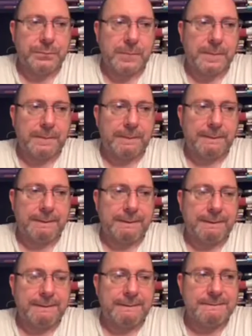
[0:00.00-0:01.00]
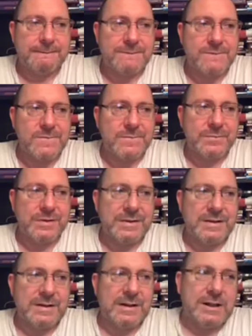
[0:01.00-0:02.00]

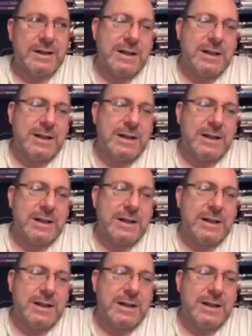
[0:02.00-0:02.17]
Nothing is said.